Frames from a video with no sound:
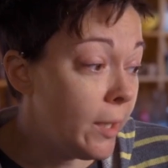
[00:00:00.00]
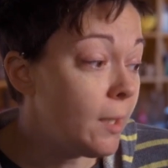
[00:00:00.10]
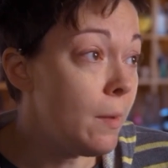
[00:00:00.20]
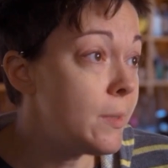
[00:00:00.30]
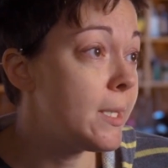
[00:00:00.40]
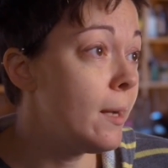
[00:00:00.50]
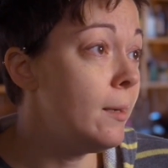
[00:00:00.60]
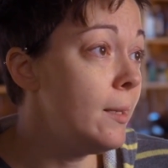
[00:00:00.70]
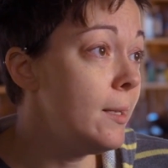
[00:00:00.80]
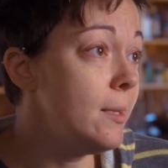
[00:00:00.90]
it comes
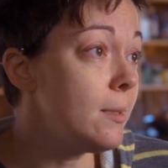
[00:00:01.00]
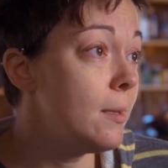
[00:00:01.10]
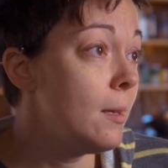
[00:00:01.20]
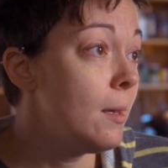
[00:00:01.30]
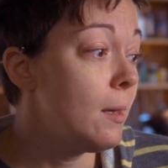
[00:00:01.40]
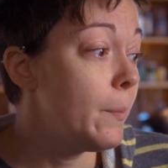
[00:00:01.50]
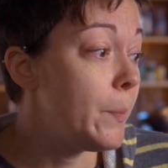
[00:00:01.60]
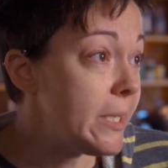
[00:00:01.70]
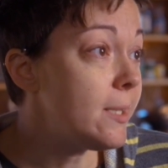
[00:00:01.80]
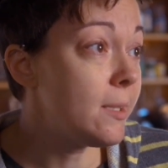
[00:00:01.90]
down to this,
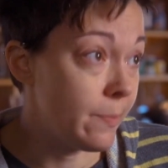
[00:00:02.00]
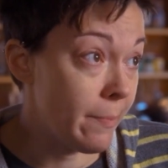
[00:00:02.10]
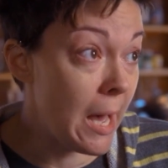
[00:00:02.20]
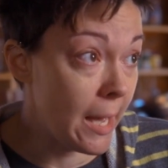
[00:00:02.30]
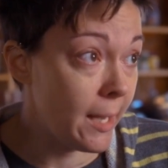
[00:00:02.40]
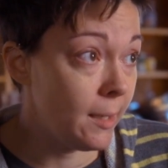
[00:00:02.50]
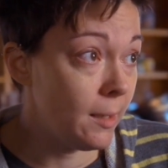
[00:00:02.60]
Beast is mine